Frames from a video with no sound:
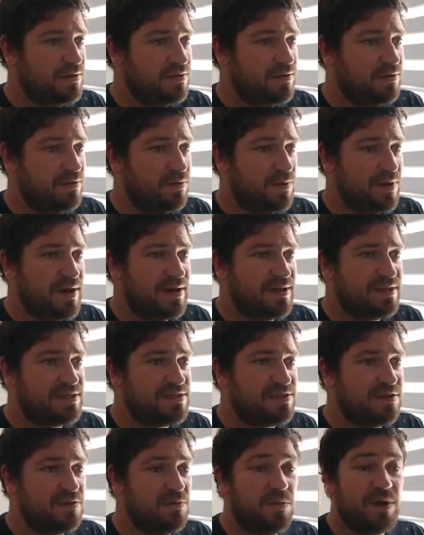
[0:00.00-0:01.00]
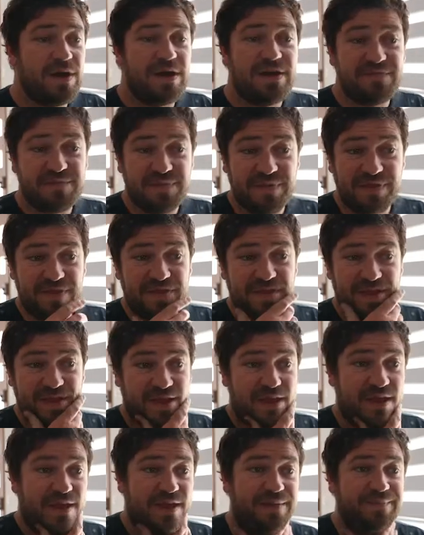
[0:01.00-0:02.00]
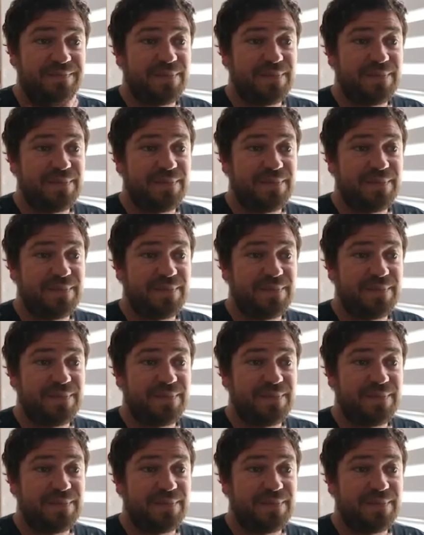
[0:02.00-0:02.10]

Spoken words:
Alright, so what I've been thinking